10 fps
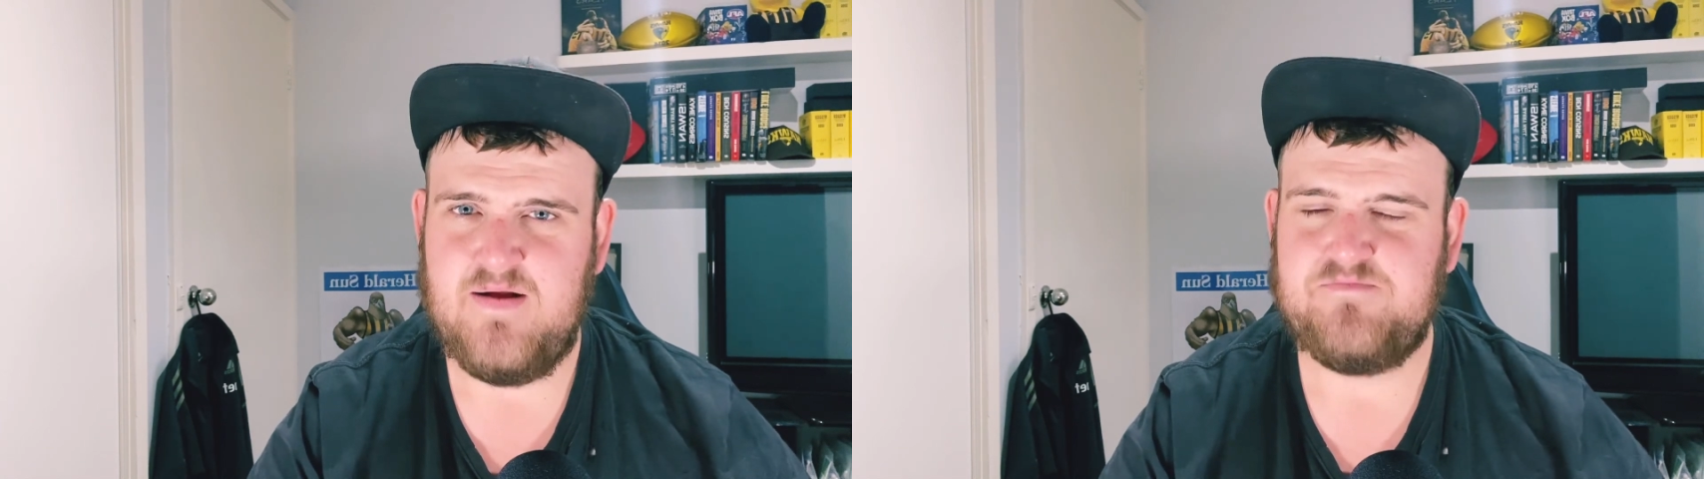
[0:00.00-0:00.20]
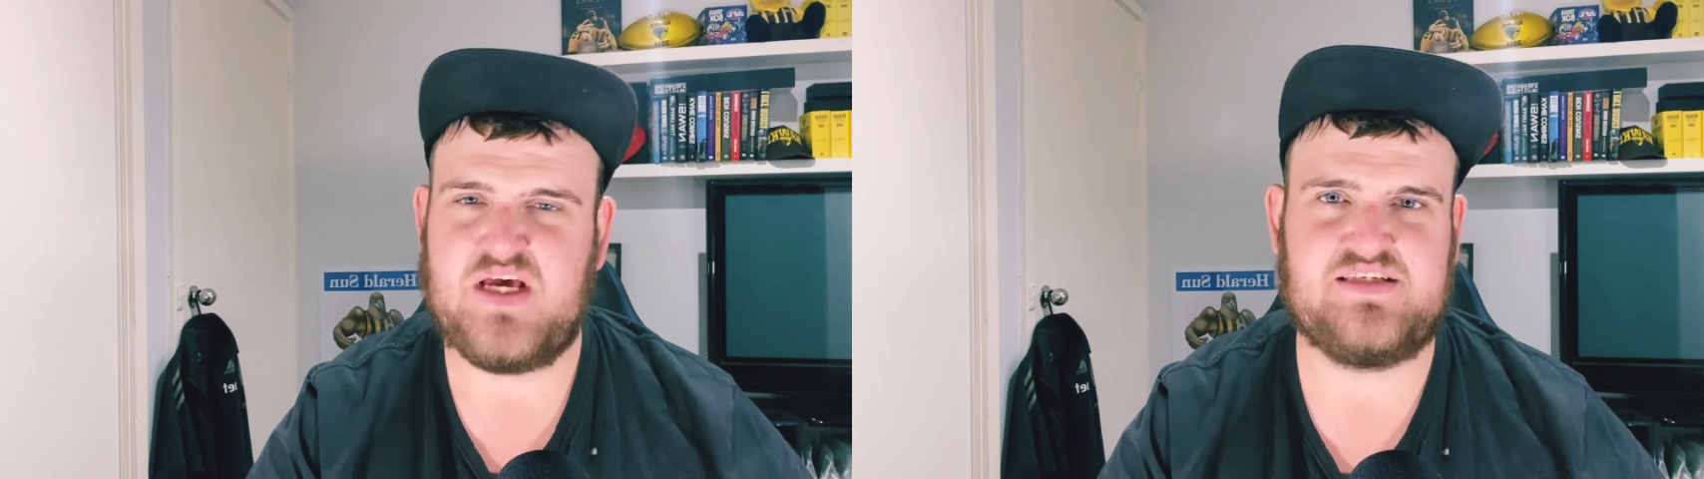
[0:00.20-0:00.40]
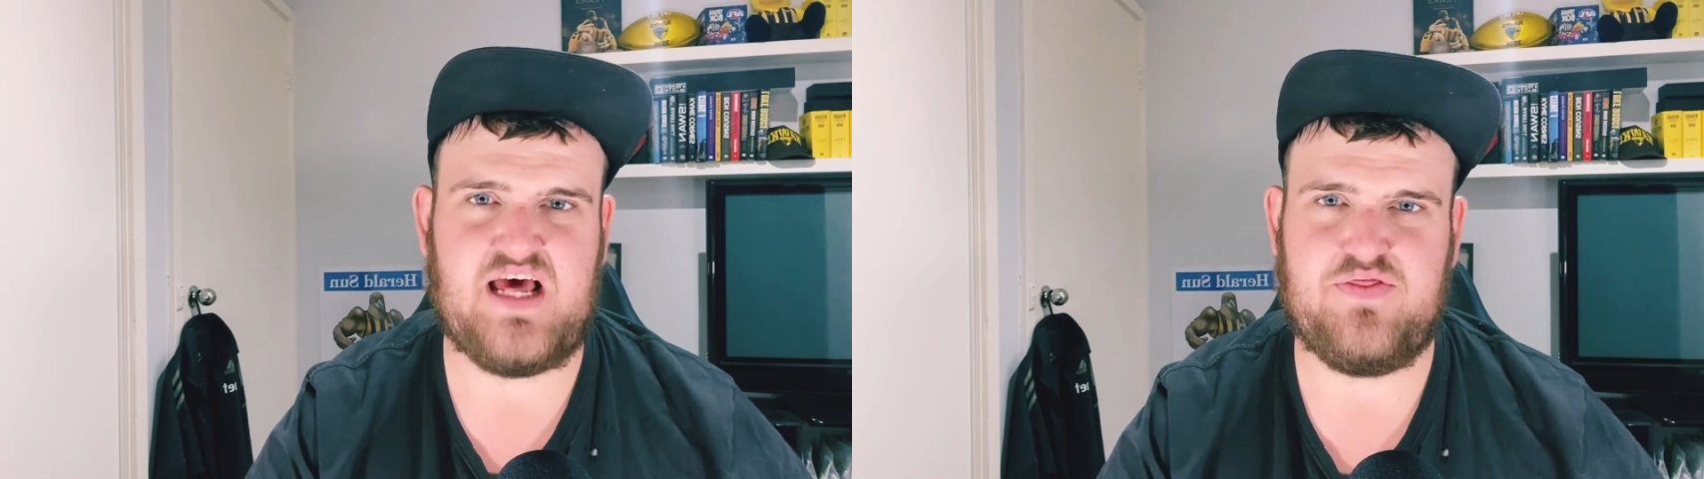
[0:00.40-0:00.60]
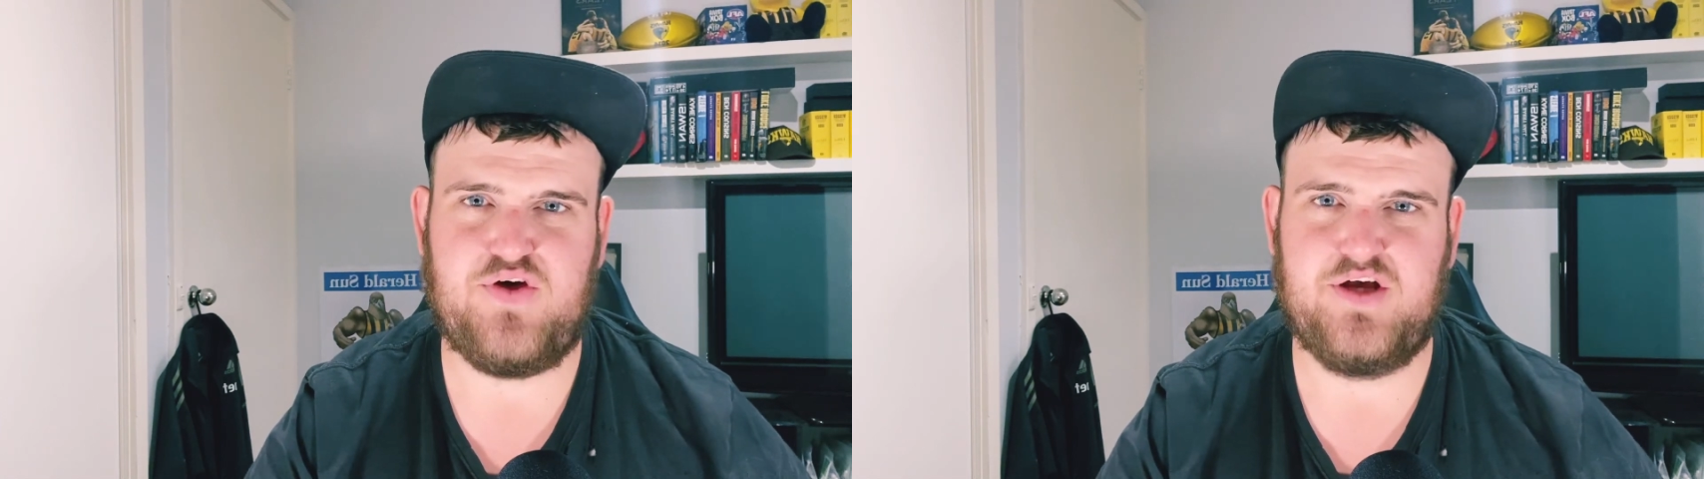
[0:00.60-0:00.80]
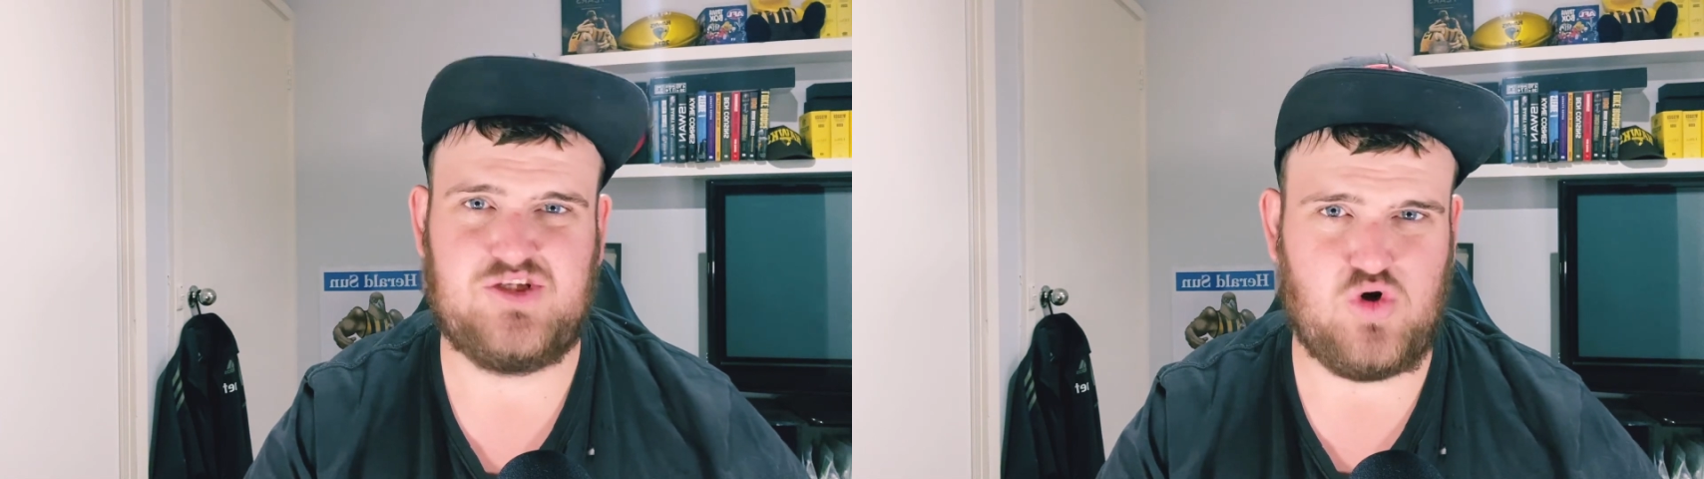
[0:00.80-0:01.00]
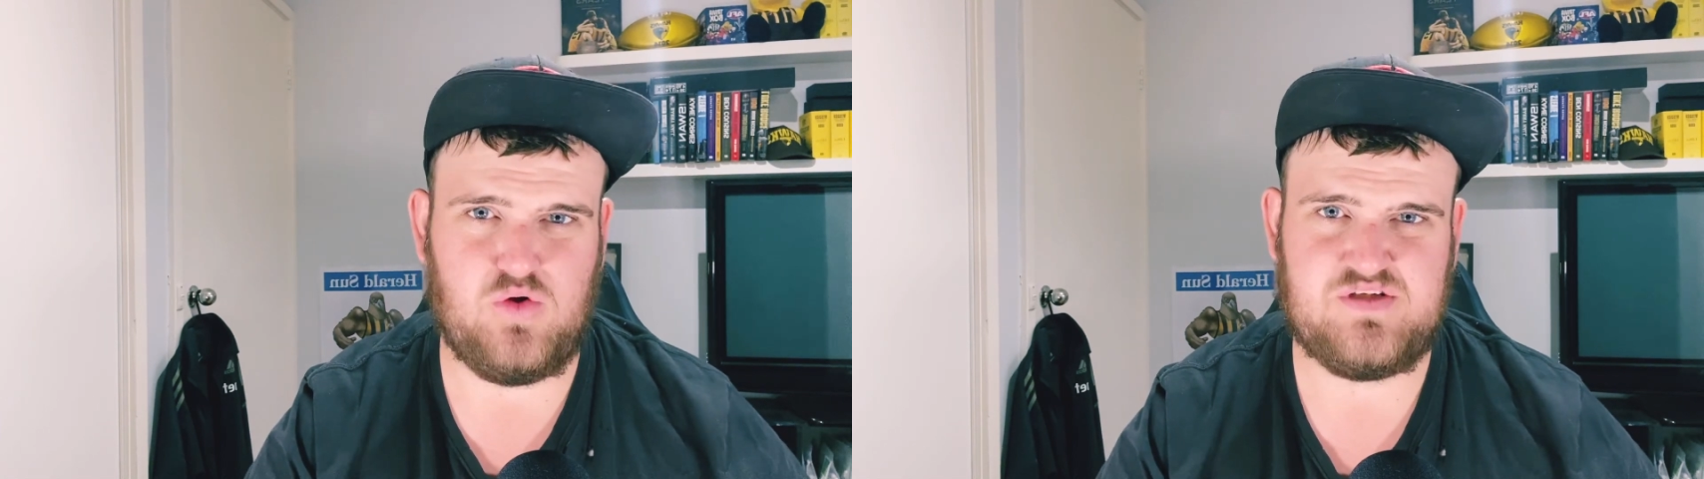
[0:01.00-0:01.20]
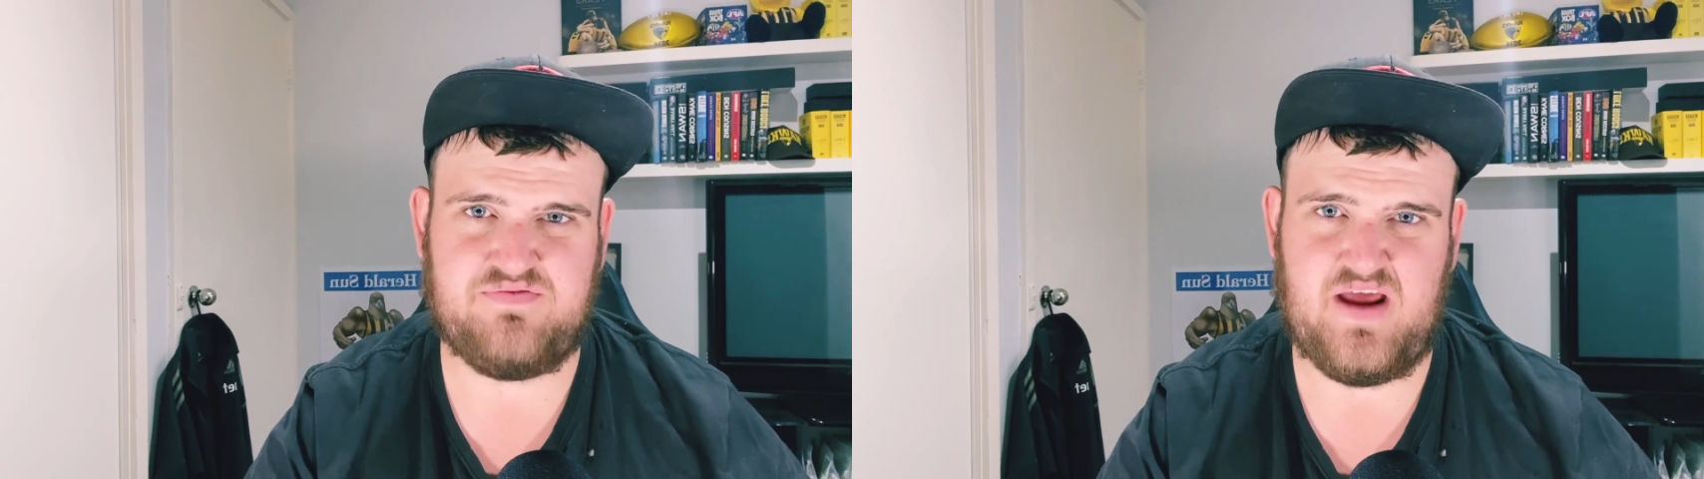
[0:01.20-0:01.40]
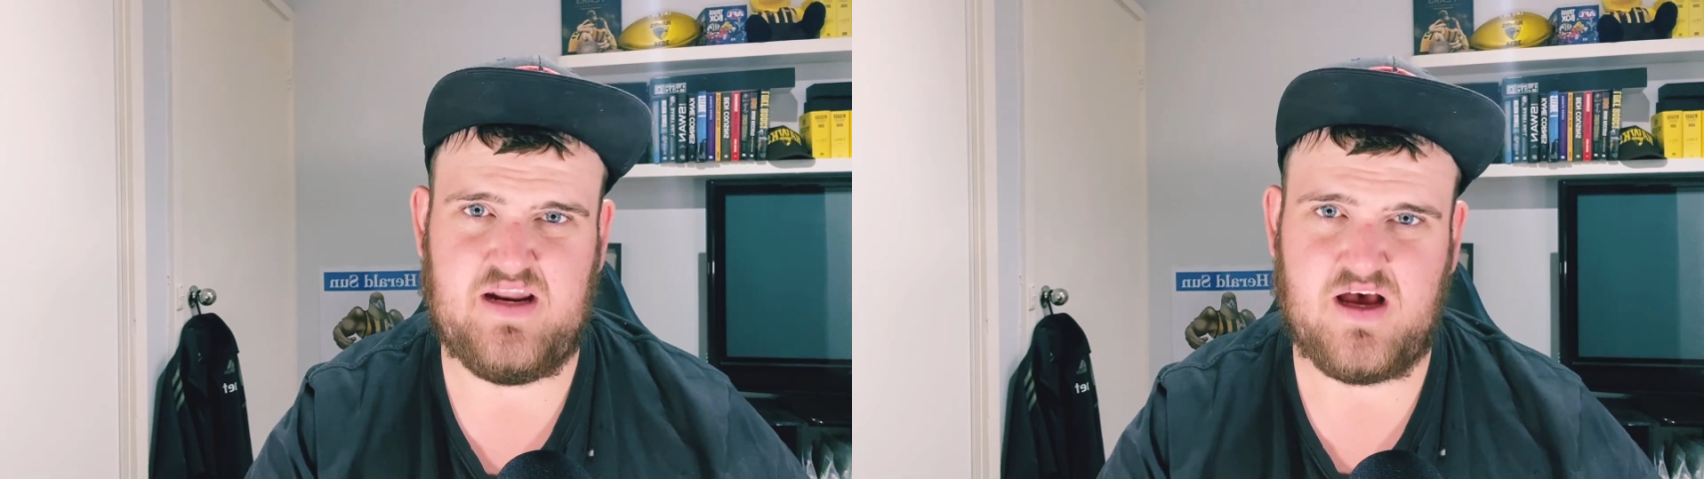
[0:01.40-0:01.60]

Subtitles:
as that third tall defender.